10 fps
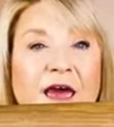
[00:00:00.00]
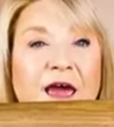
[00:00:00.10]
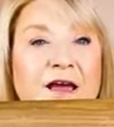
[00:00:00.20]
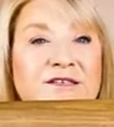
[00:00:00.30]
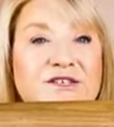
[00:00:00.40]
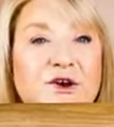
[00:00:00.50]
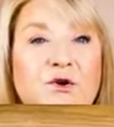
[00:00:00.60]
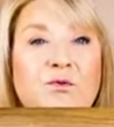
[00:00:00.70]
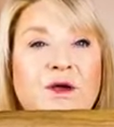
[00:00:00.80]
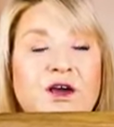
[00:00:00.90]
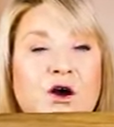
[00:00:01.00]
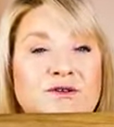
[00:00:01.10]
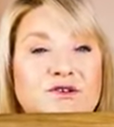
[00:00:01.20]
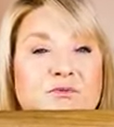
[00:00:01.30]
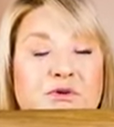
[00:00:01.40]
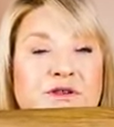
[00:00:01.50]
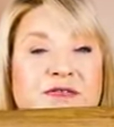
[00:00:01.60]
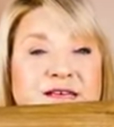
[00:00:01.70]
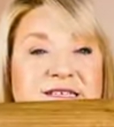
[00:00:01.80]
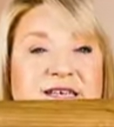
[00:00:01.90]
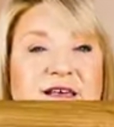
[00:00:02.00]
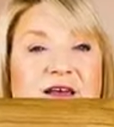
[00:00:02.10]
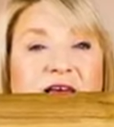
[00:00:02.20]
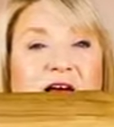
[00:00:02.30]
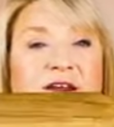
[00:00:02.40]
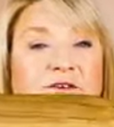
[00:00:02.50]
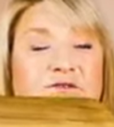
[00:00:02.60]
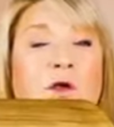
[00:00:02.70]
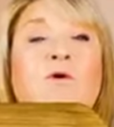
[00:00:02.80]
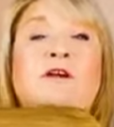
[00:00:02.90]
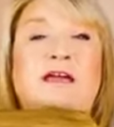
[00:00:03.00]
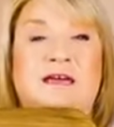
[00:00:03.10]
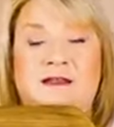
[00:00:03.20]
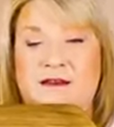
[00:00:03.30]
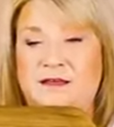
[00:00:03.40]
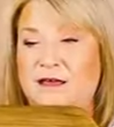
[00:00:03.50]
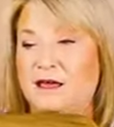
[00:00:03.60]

And so we also put this kind of flooring in.